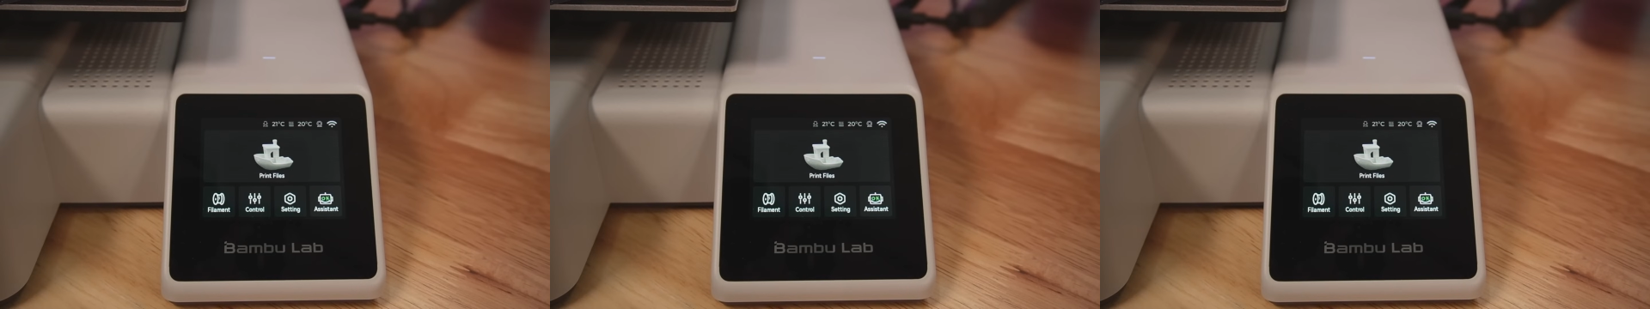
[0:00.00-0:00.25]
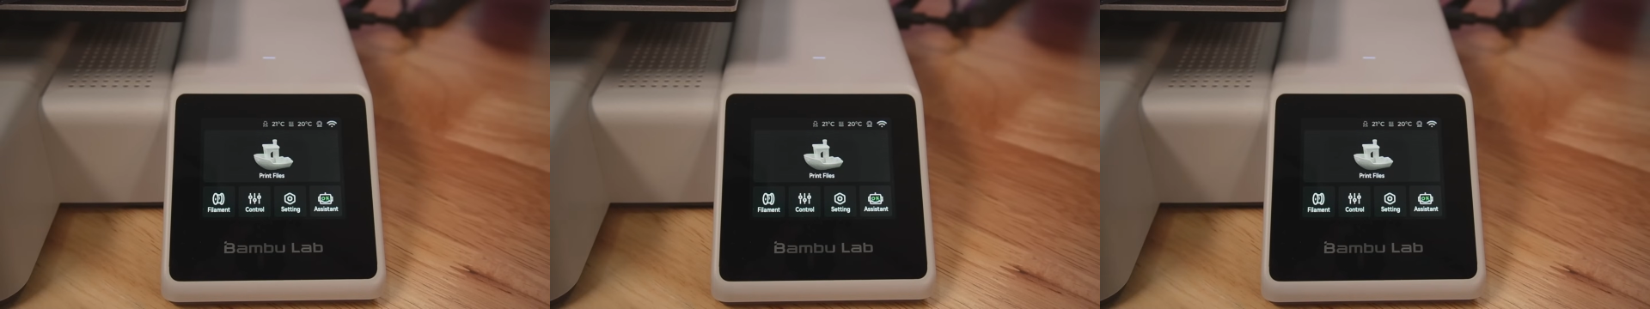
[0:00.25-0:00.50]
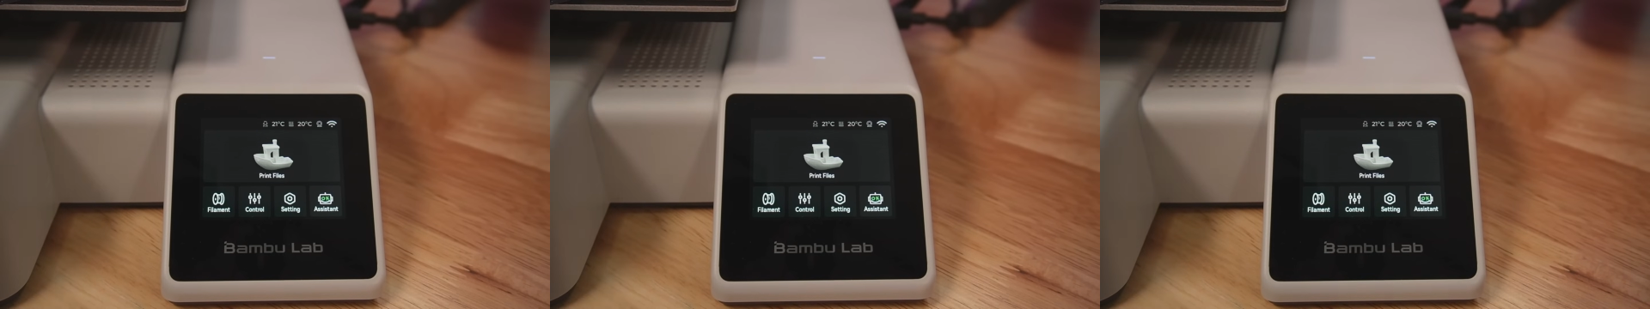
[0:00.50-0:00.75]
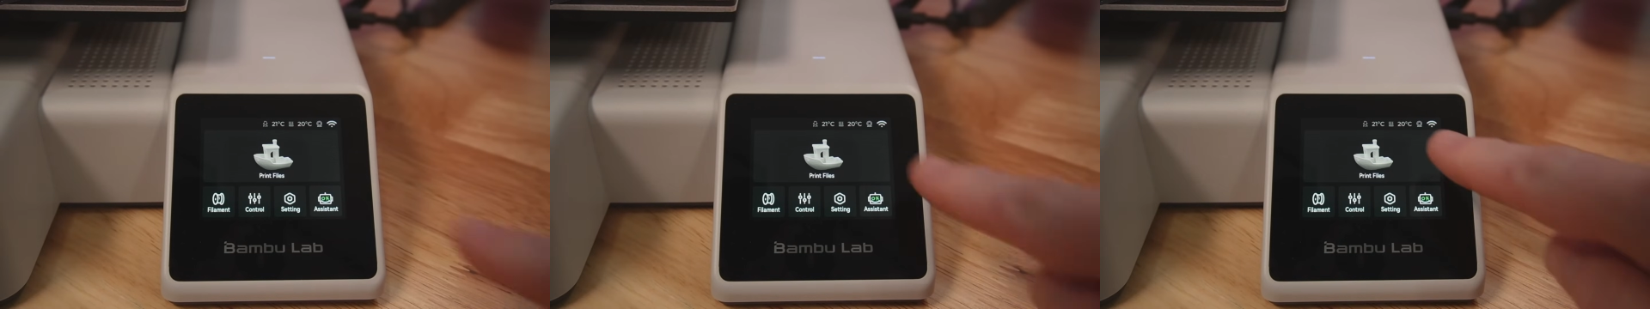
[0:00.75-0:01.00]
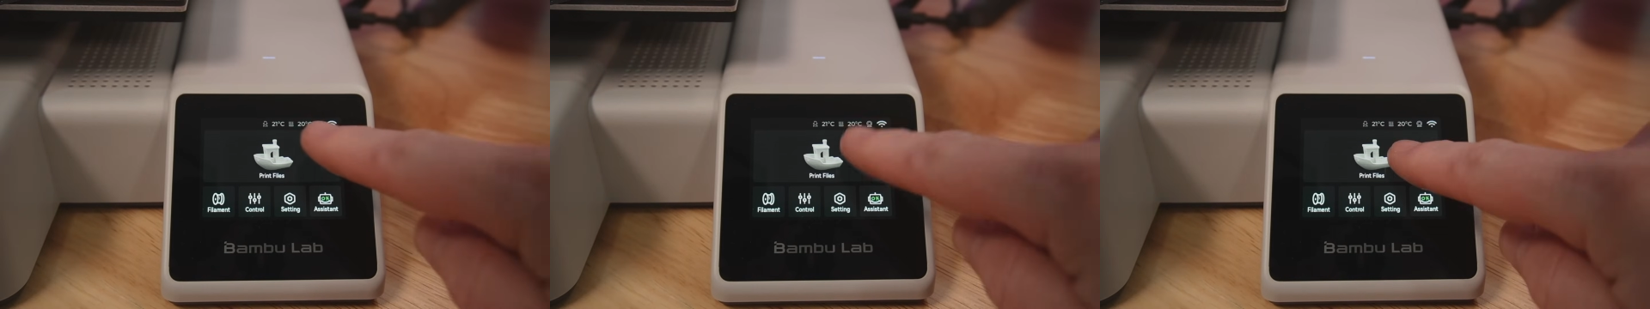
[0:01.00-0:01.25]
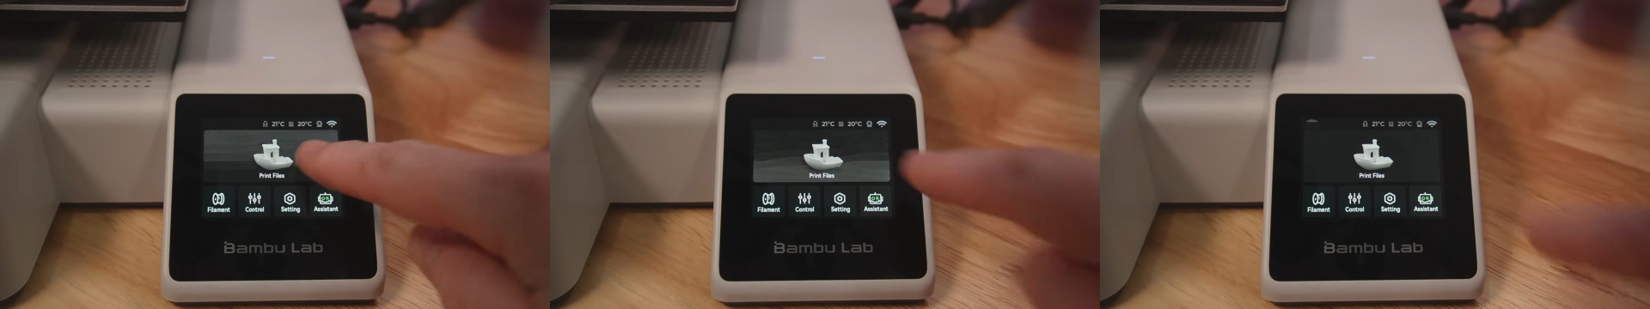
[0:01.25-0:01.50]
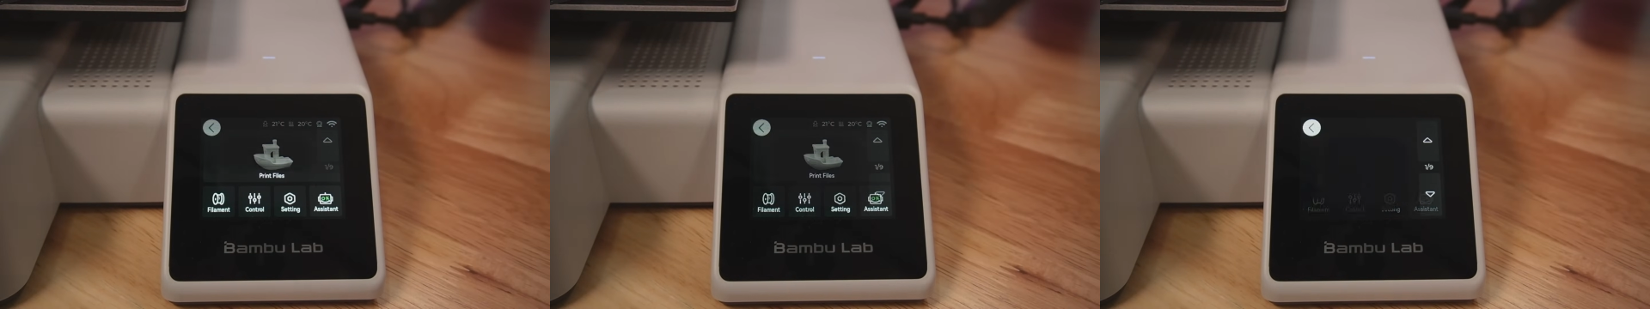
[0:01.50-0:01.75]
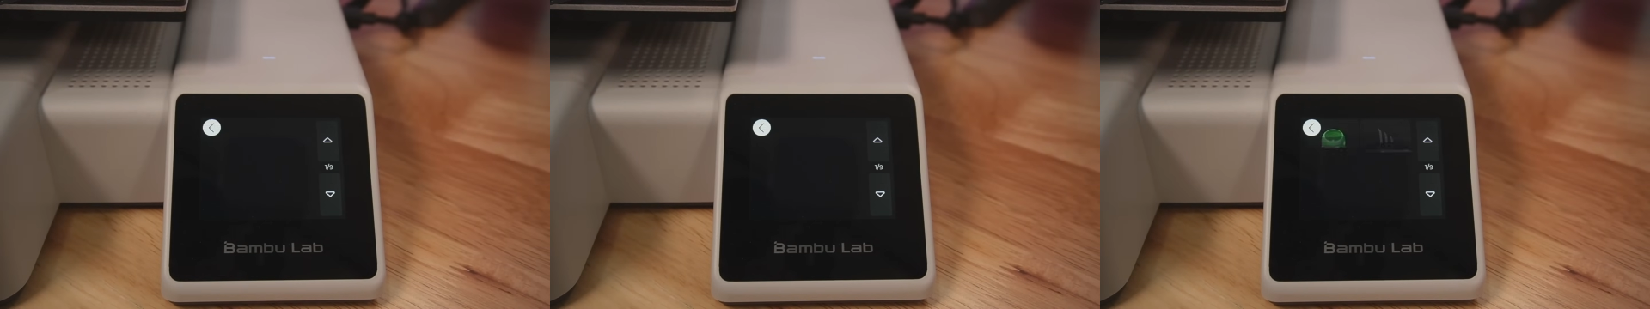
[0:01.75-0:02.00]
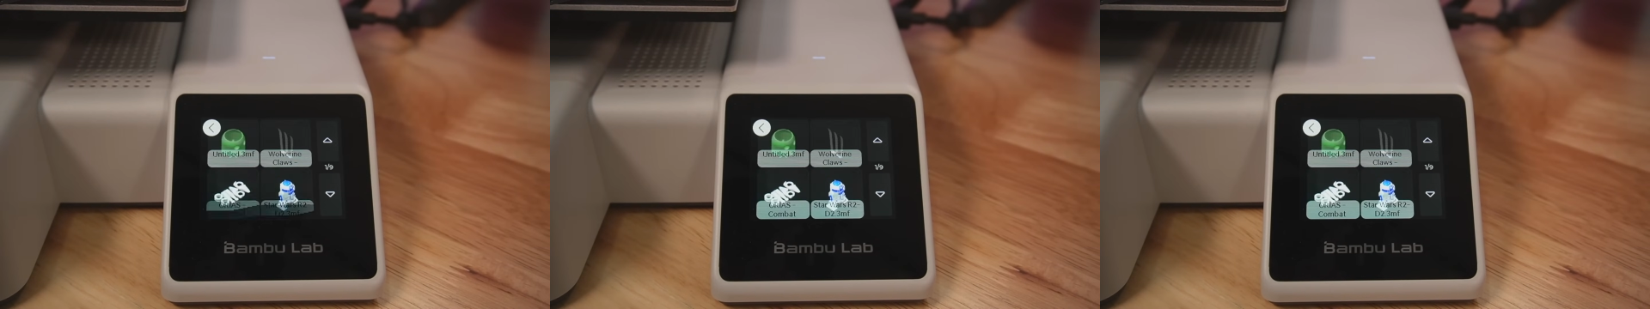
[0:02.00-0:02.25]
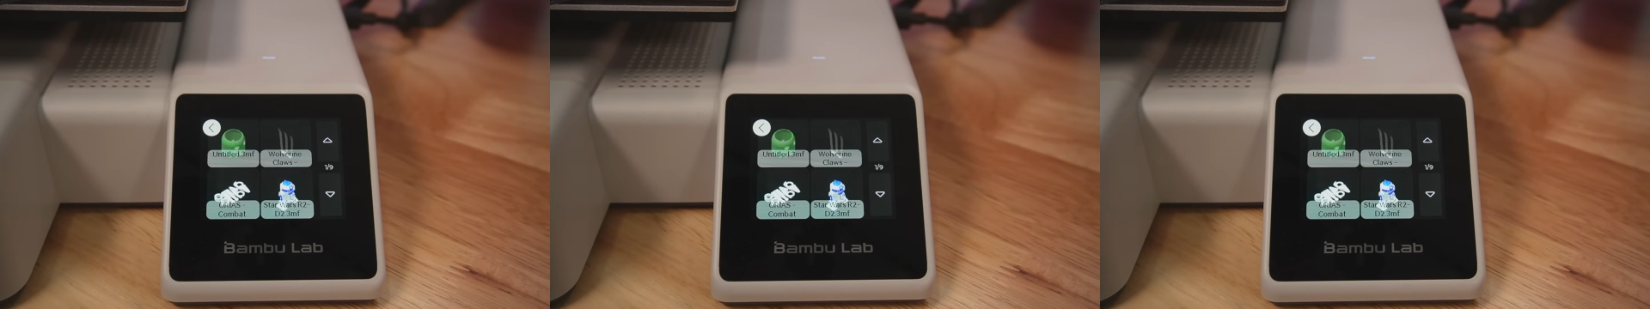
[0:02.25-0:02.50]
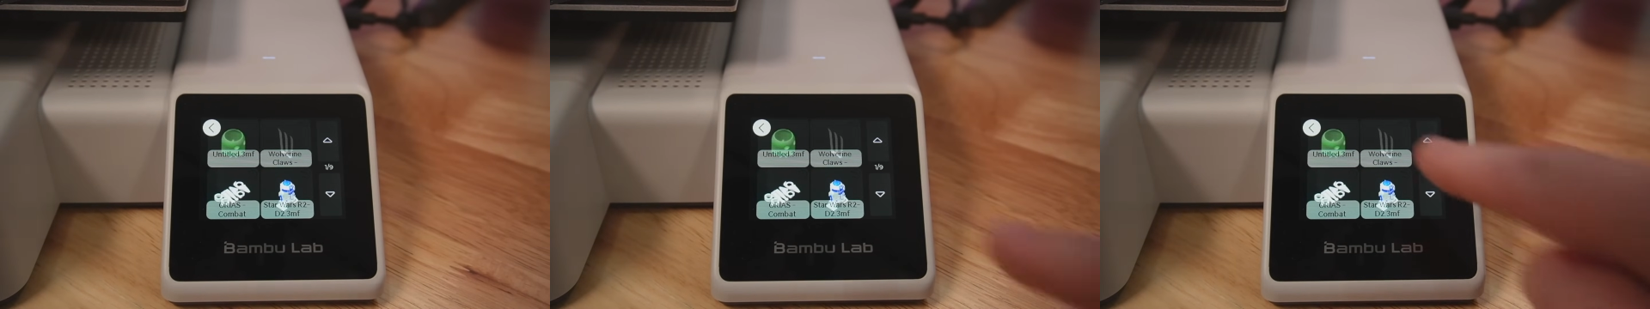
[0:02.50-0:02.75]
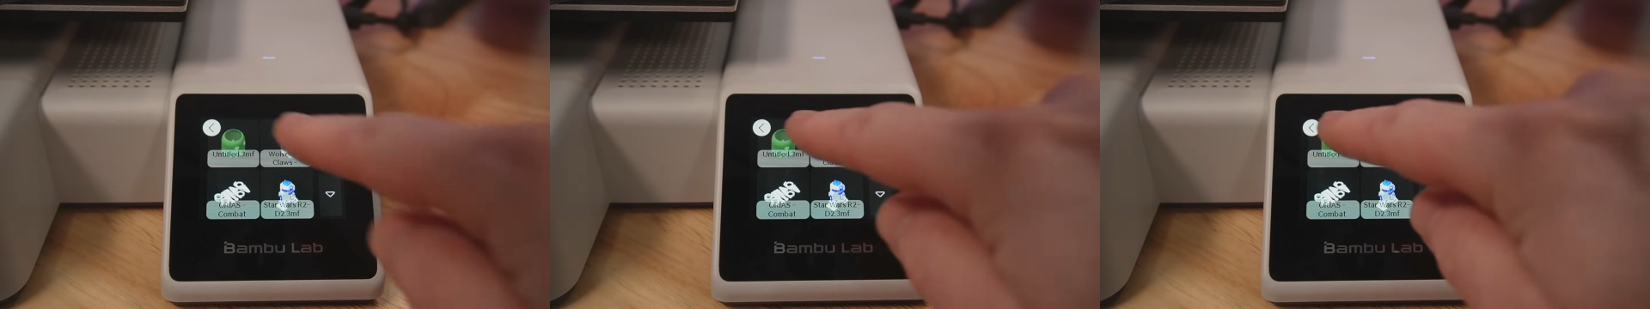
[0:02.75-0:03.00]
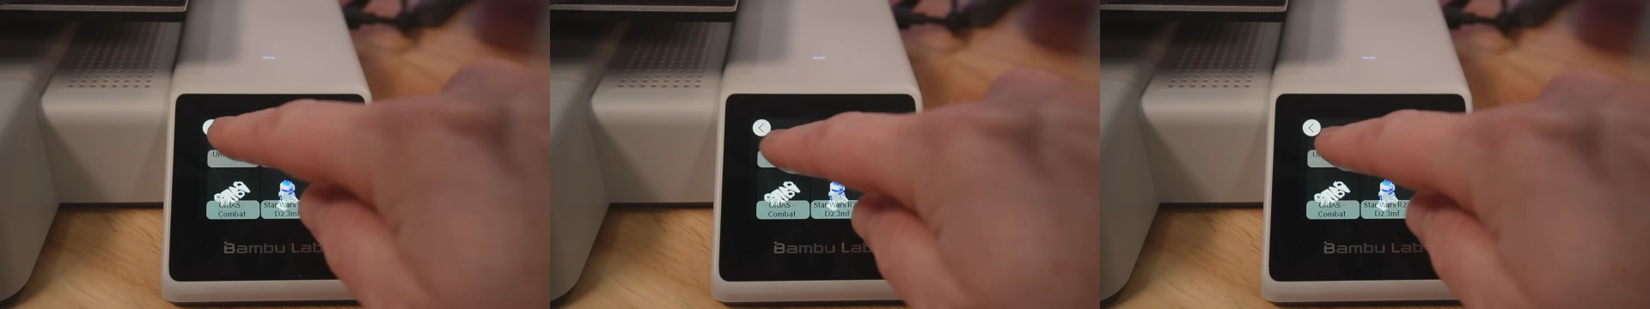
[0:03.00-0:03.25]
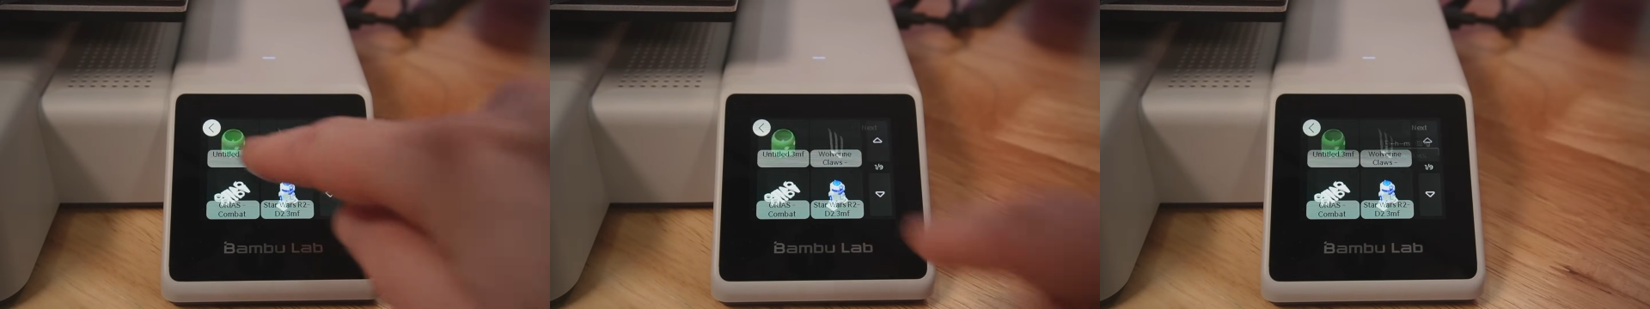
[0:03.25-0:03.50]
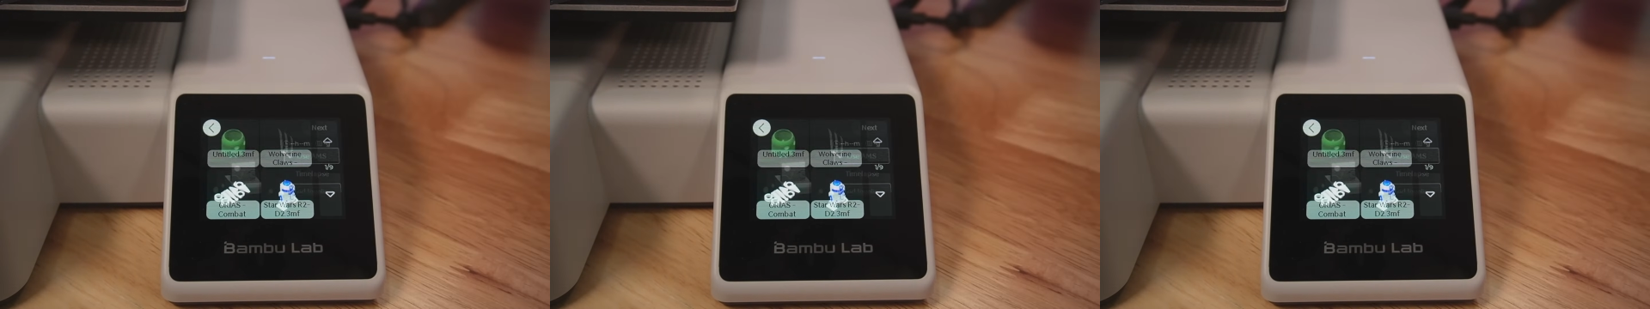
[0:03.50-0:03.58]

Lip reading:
No face is visible, so there are no lips to read.